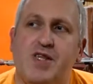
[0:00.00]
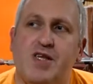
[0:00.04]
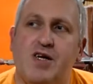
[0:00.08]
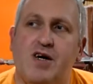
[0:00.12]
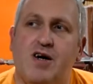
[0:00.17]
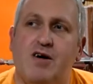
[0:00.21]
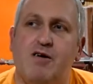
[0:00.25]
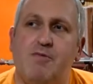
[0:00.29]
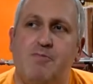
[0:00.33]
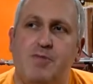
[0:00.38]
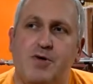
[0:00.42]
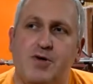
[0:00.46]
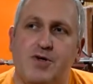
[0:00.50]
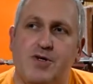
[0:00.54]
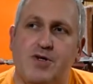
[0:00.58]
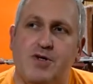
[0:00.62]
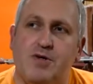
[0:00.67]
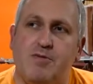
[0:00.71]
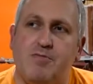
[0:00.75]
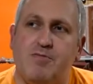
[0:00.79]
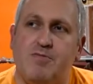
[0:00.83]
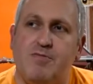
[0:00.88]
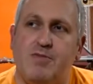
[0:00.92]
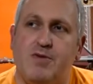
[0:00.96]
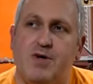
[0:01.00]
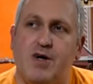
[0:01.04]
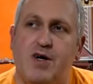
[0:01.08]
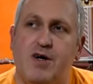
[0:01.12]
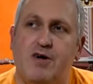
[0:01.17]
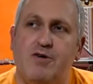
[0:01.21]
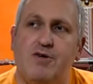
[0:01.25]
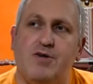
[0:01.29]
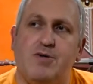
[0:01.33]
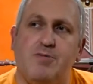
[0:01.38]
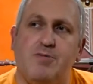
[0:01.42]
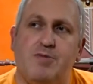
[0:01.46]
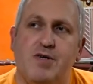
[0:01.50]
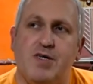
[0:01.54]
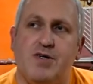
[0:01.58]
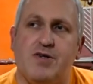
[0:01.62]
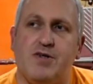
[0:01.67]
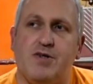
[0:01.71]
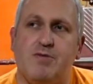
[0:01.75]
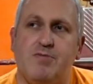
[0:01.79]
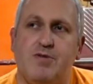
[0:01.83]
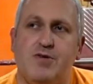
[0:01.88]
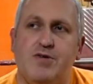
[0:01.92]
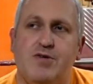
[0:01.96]
I put some OSB on the
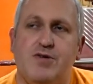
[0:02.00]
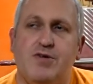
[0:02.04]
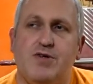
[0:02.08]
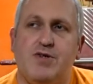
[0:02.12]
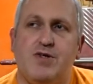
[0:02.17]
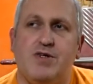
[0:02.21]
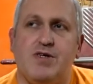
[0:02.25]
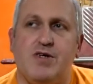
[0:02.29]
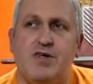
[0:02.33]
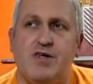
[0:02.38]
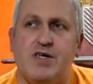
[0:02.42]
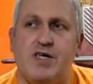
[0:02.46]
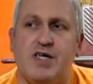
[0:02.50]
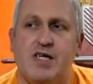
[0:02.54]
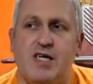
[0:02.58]
board so I can